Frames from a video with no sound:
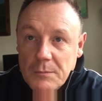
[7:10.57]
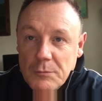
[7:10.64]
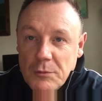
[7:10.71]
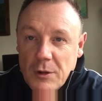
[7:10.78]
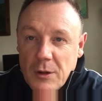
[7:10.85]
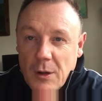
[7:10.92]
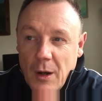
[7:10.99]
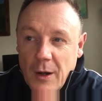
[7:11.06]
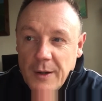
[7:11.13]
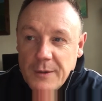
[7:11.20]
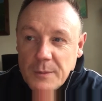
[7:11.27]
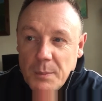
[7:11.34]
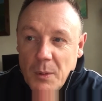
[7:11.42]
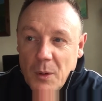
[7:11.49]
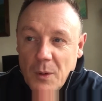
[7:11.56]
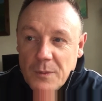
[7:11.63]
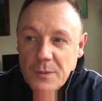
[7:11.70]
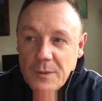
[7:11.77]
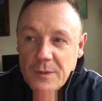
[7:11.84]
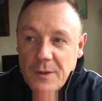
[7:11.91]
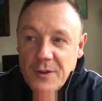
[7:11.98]
relied
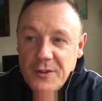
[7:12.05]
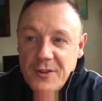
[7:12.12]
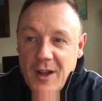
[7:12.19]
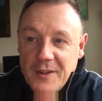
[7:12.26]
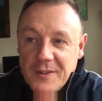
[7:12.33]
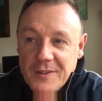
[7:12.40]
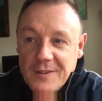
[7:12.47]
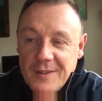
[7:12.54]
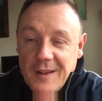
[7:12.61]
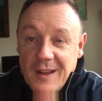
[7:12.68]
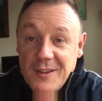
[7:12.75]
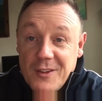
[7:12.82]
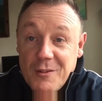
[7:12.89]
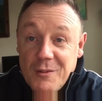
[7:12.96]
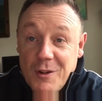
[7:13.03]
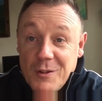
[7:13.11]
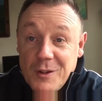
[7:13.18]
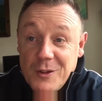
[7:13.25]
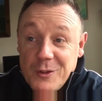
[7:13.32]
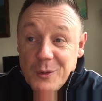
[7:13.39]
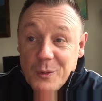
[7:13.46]
upon the sun as their
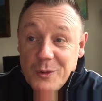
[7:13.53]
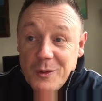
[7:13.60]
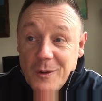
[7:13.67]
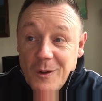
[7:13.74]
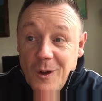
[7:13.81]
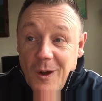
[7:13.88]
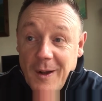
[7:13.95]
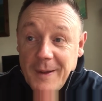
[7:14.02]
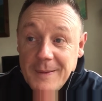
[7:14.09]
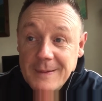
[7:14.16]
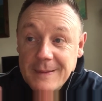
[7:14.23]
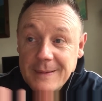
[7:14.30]
only source of light,